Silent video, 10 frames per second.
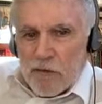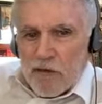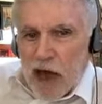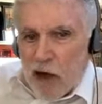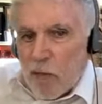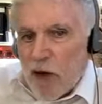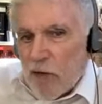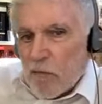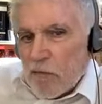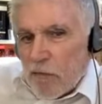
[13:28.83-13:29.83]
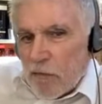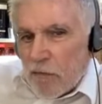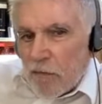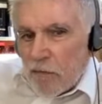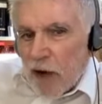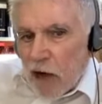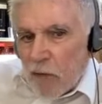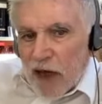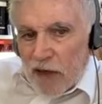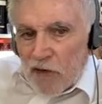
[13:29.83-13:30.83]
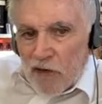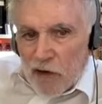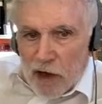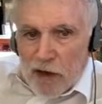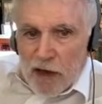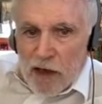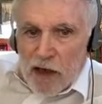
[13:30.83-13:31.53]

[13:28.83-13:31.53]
Seattle by her bedside.